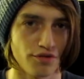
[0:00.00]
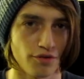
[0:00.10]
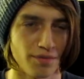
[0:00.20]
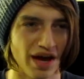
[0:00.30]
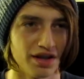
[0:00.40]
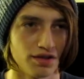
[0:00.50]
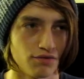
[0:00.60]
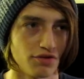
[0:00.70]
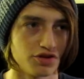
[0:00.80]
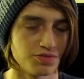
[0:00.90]
for patent
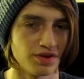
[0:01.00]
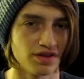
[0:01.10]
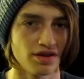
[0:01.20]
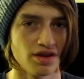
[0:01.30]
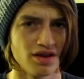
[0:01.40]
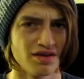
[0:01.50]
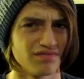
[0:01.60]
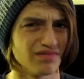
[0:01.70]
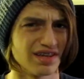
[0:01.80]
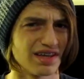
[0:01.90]
infringement,
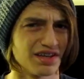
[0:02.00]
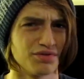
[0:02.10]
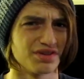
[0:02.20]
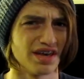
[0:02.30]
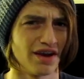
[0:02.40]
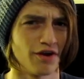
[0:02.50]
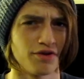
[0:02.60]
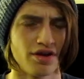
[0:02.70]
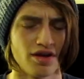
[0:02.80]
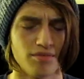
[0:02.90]
like anyone cared.
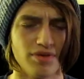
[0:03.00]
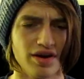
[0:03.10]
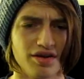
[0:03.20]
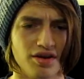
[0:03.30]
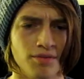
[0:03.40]
But,